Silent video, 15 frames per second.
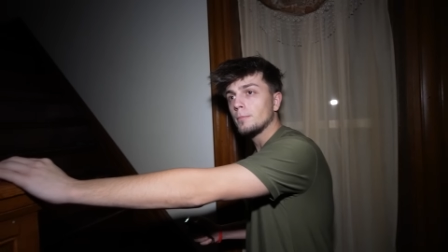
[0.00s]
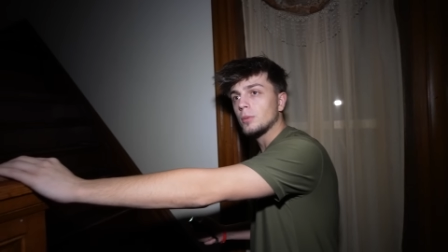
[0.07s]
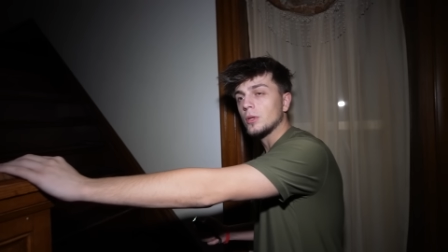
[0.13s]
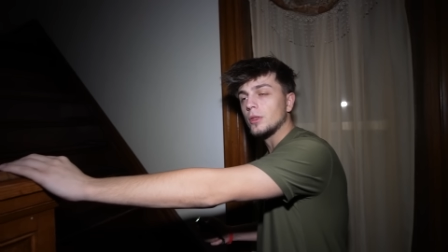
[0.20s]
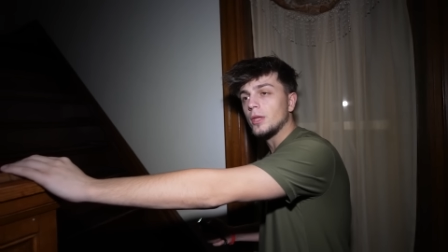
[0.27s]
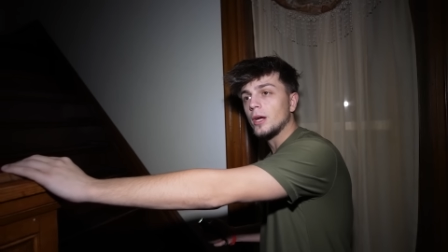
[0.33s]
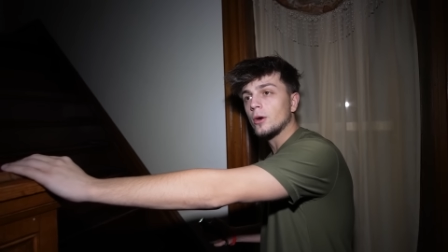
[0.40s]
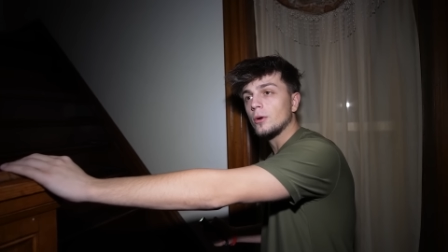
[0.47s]

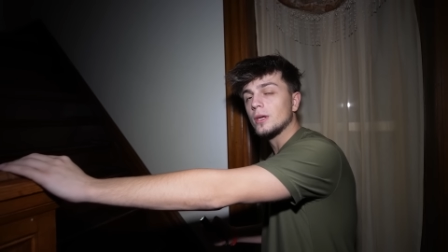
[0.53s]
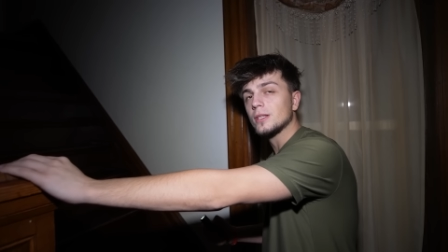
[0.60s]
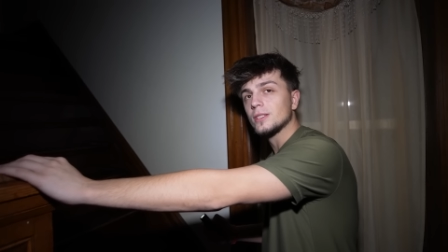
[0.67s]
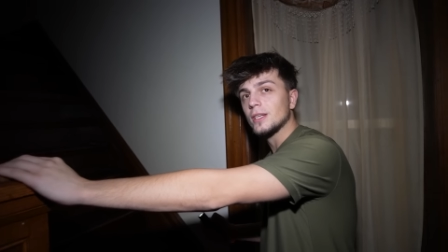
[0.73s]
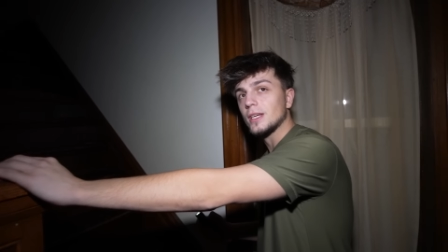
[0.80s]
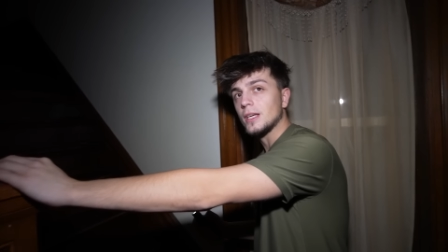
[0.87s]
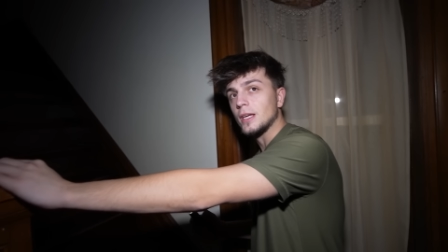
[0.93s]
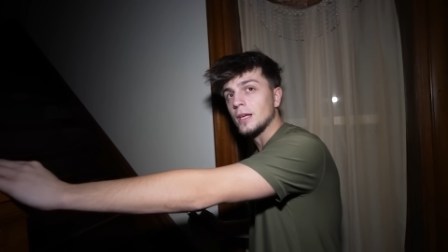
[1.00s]
But there
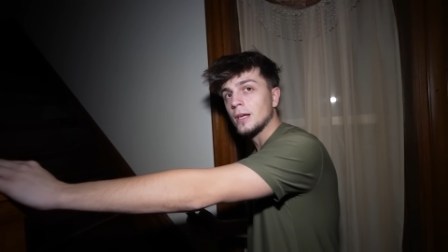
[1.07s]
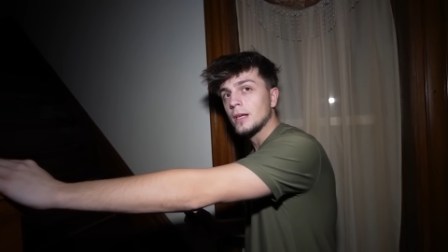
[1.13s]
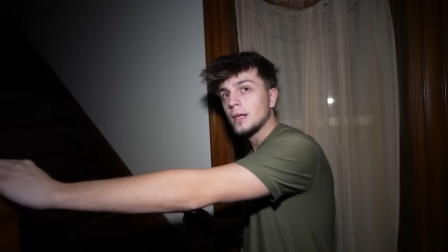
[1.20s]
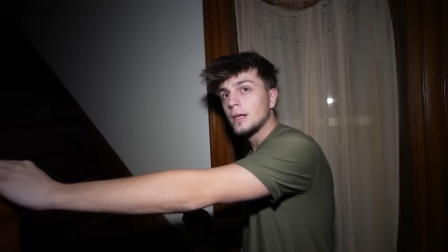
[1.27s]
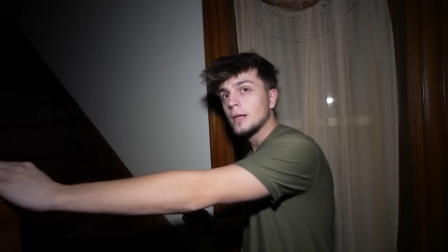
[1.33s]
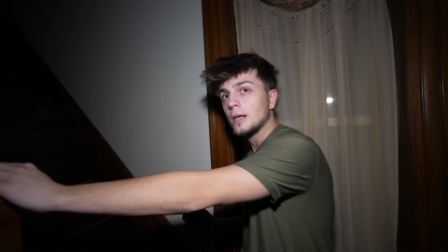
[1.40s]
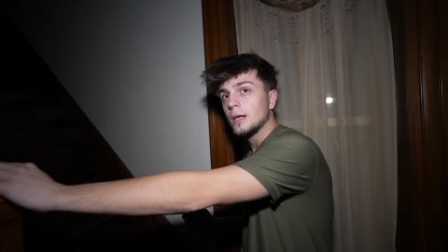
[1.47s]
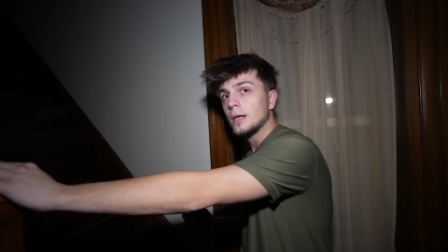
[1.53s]
is a
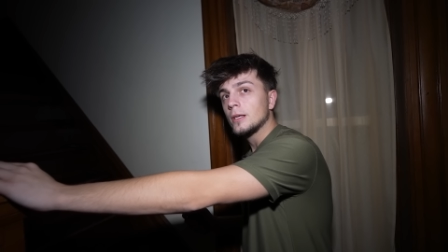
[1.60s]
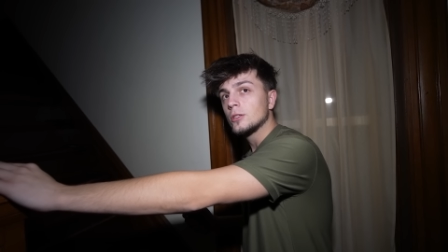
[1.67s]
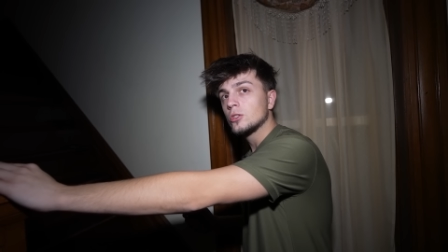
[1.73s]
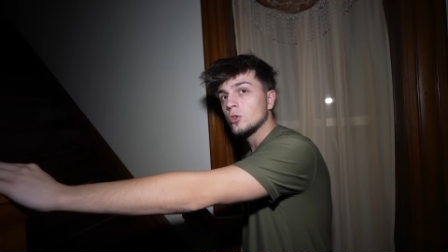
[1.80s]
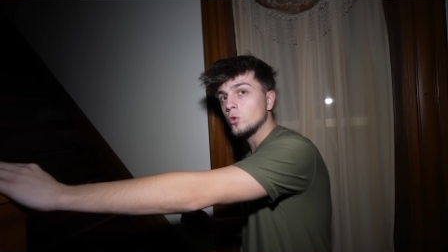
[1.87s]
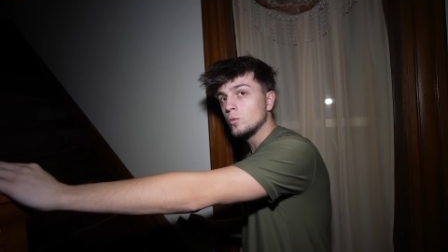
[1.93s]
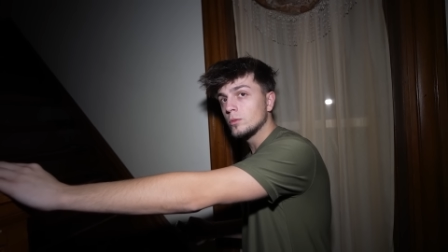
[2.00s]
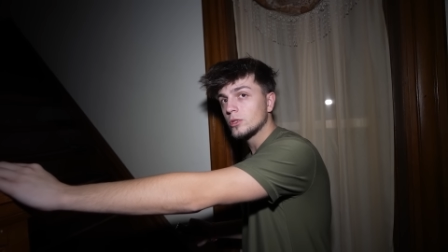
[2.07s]

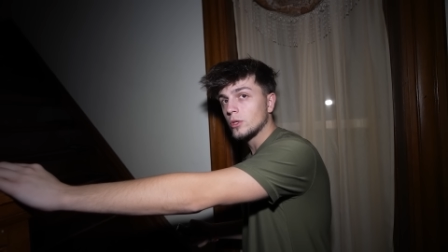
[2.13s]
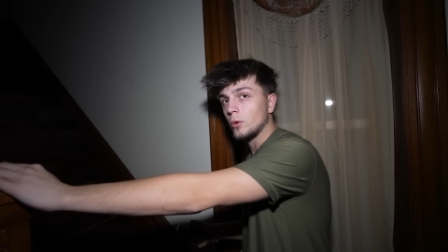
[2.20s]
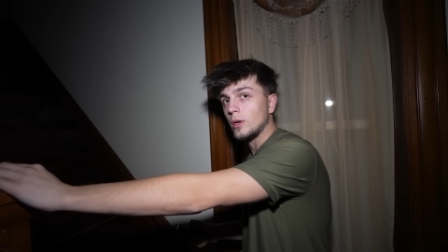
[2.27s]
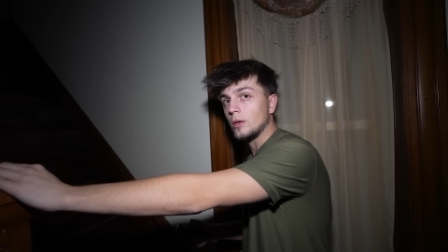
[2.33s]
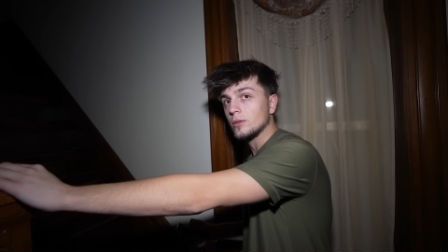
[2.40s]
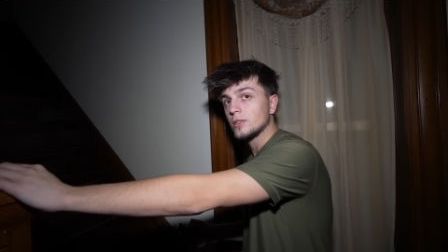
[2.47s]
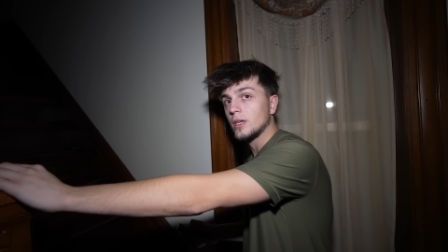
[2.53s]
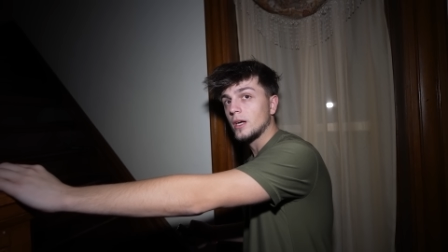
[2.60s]

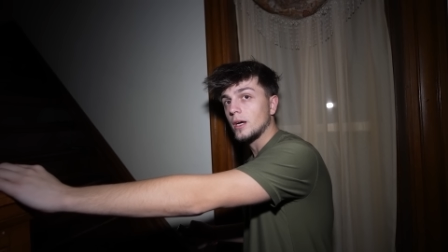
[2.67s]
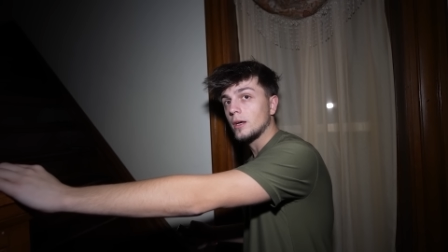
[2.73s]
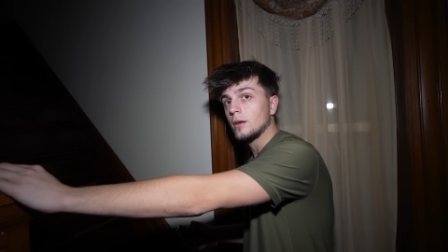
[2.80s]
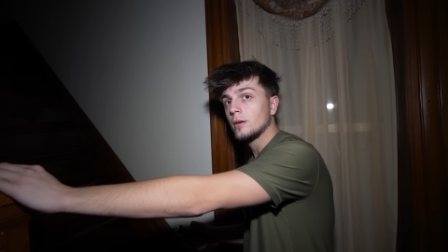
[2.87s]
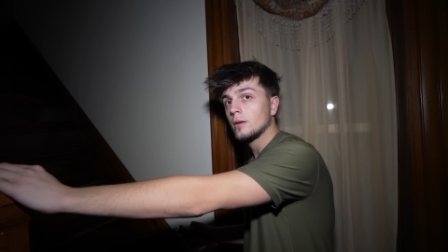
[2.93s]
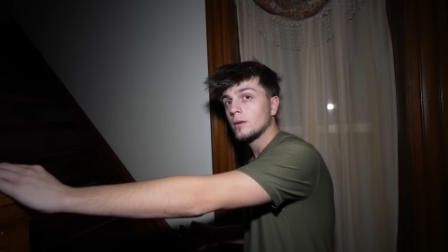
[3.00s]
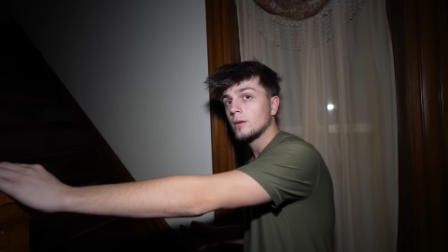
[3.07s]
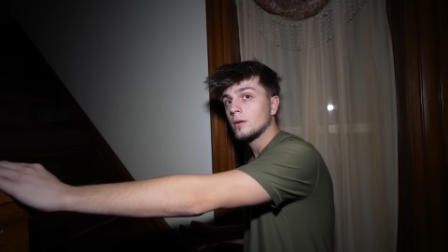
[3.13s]
tombstone outside